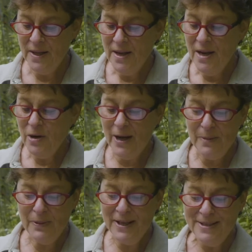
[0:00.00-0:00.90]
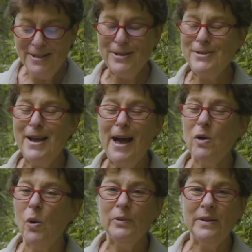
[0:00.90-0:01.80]
Great places are not
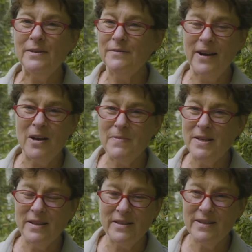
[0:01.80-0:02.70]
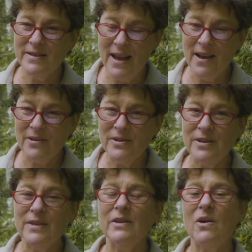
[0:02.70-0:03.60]
only environmentally sound,
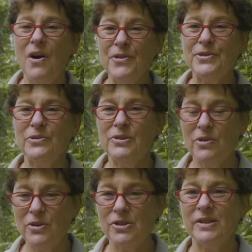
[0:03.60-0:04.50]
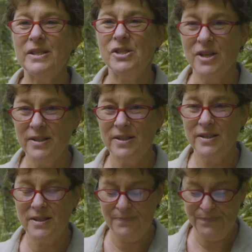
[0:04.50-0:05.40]
they're also socially
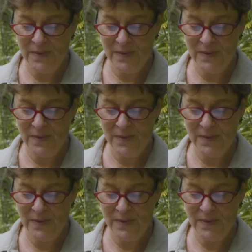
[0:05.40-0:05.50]
just.